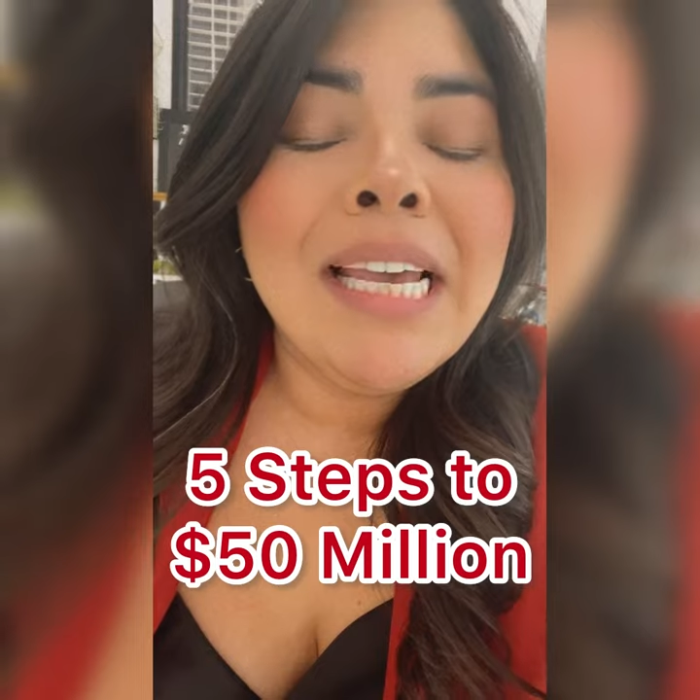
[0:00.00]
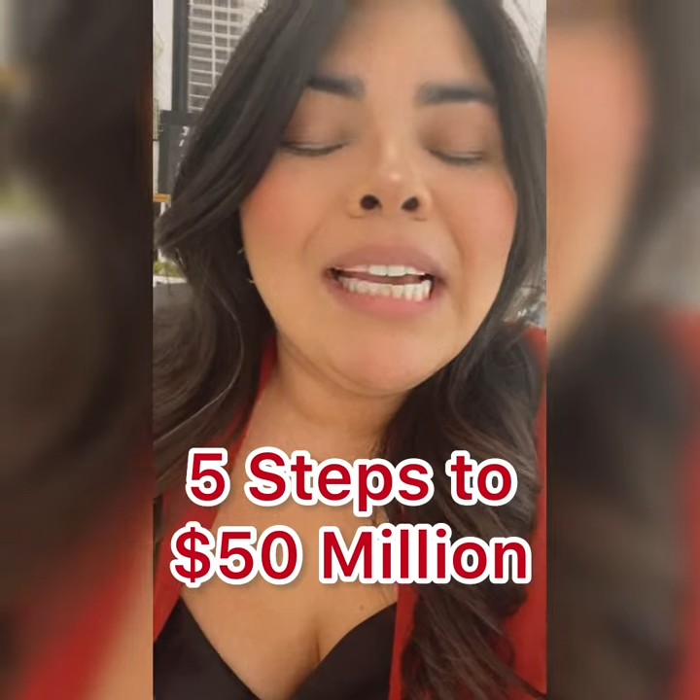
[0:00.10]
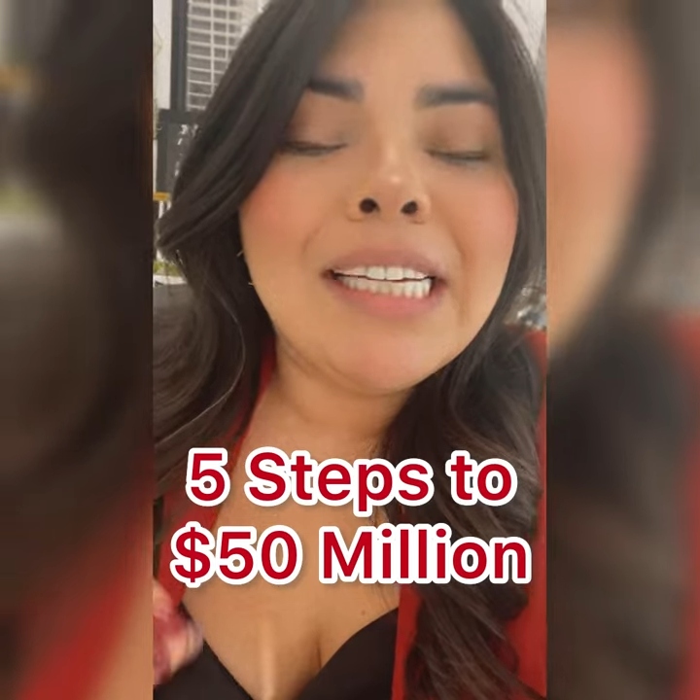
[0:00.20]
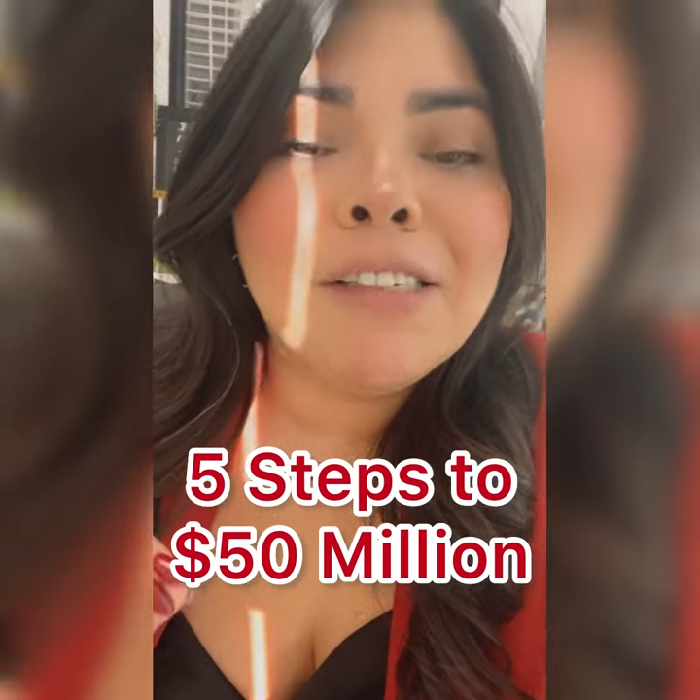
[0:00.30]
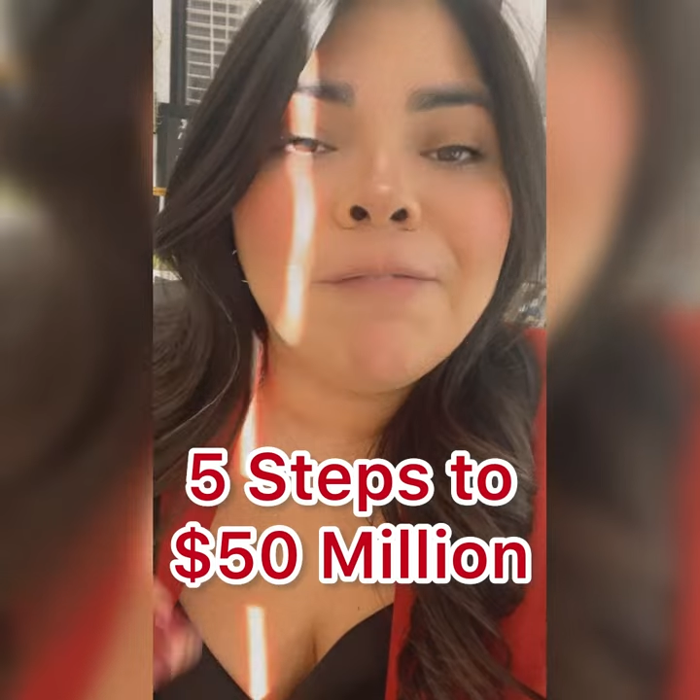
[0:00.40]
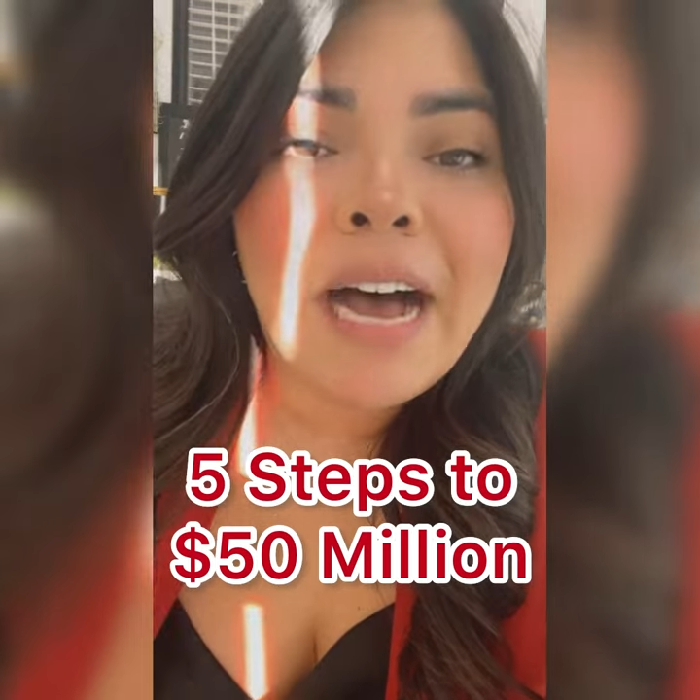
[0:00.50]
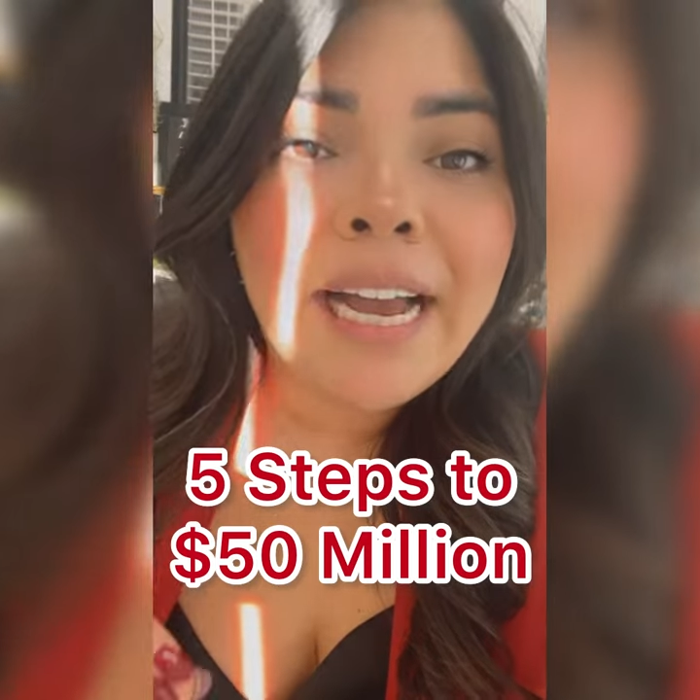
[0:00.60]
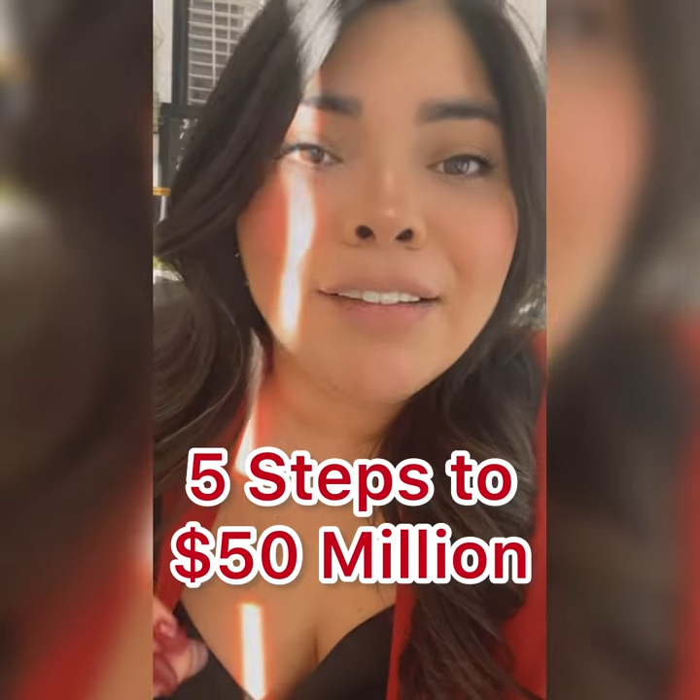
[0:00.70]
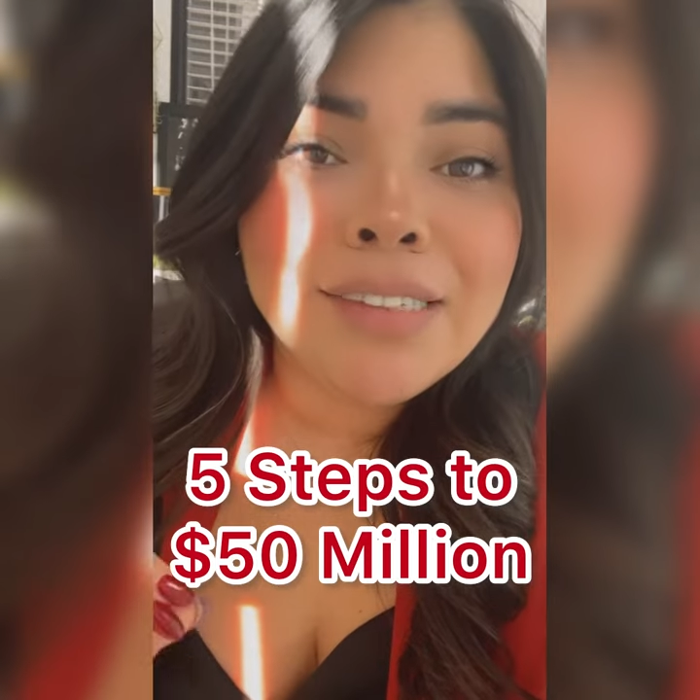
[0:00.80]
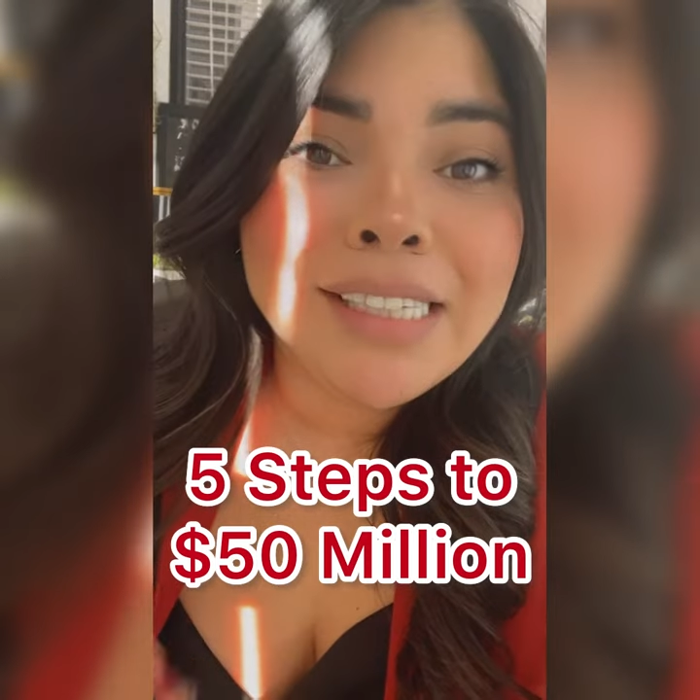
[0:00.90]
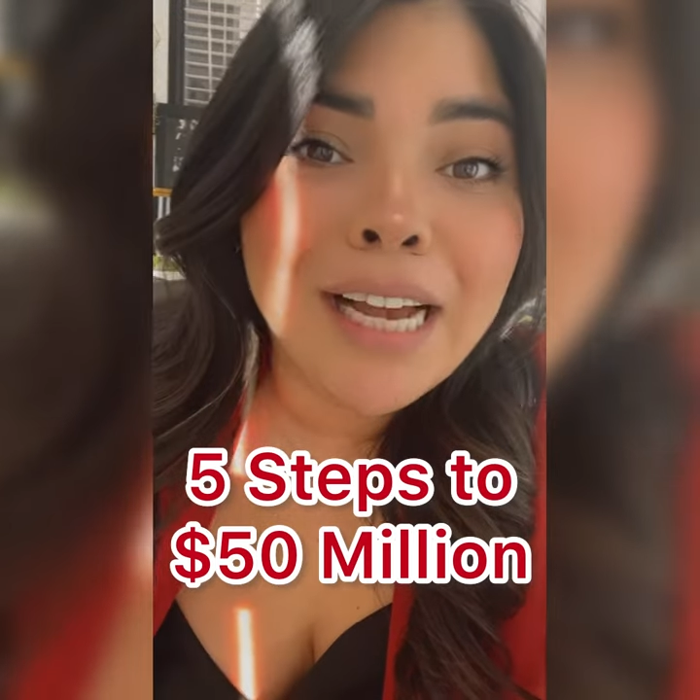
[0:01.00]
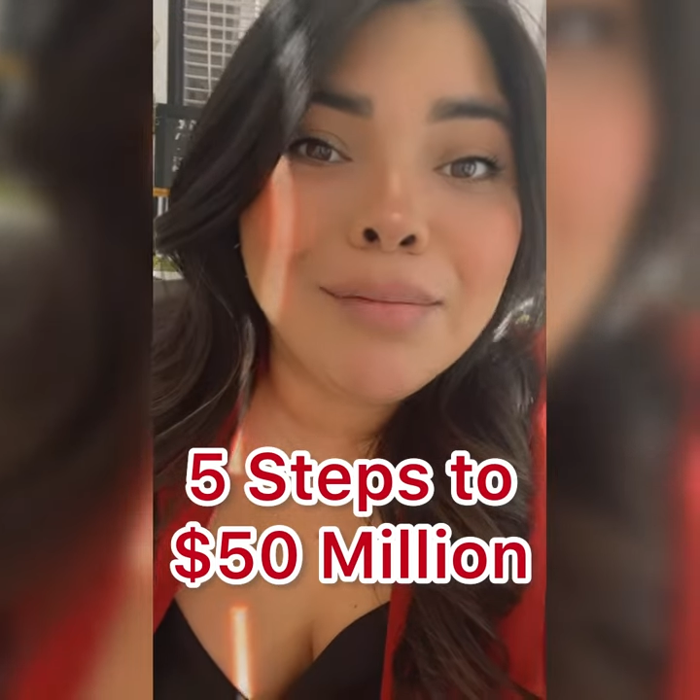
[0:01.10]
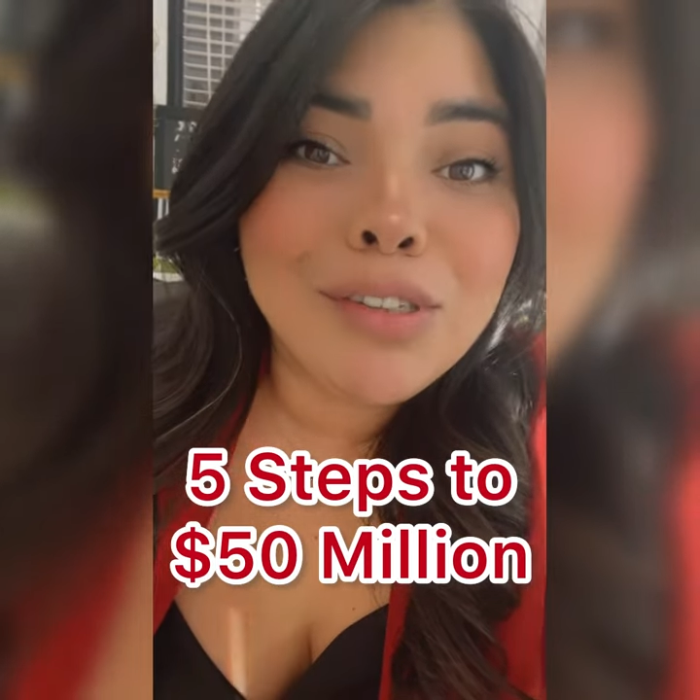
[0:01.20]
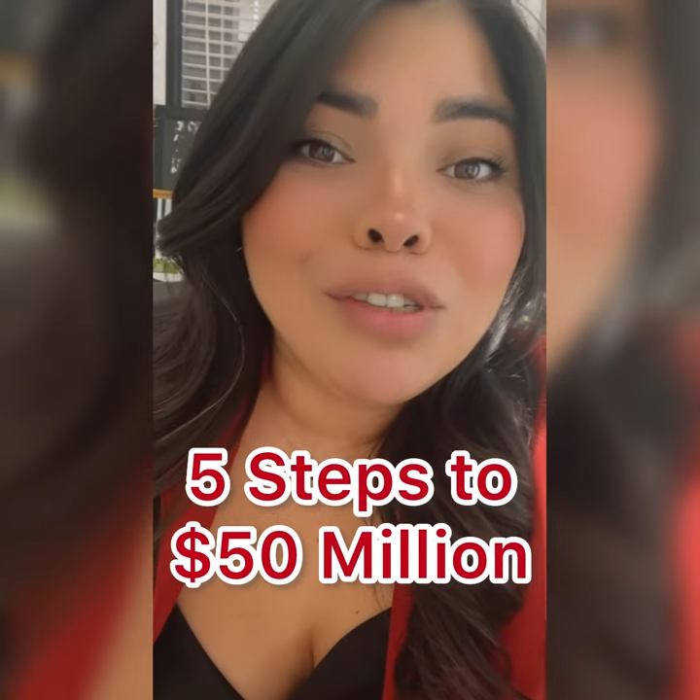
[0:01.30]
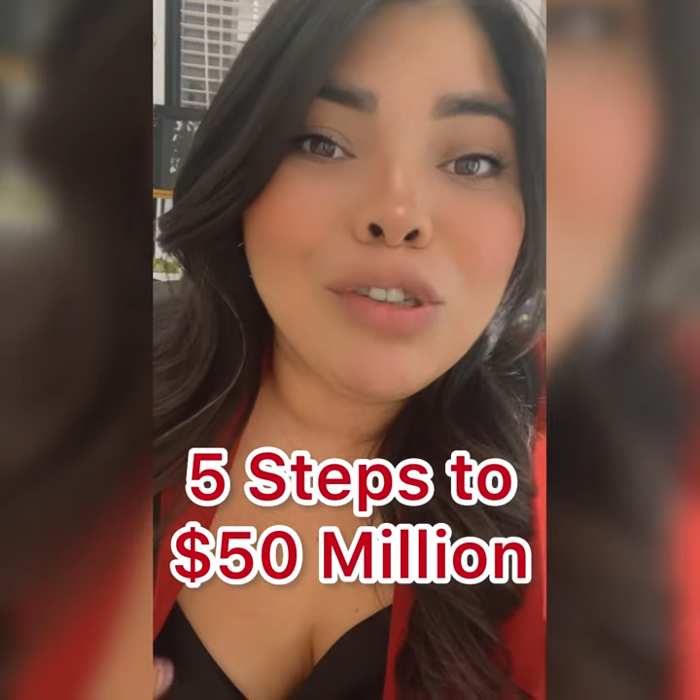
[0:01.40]
is five
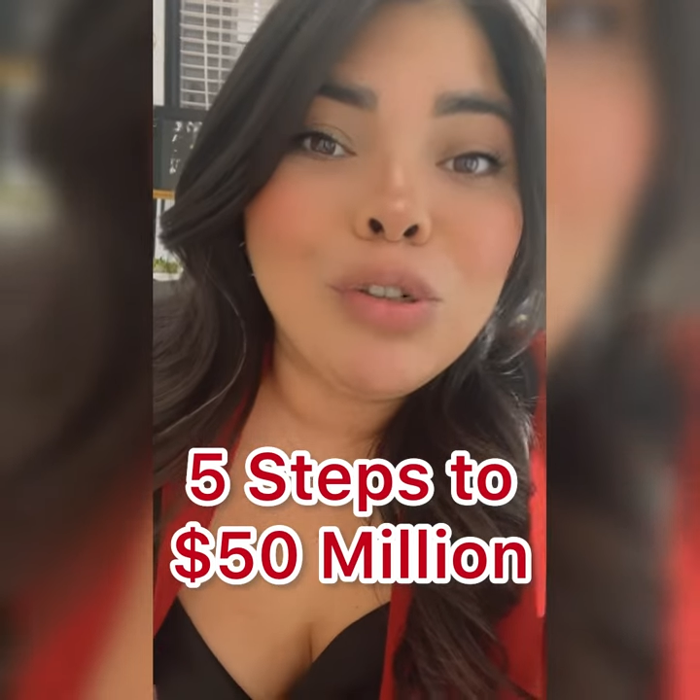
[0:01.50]
steps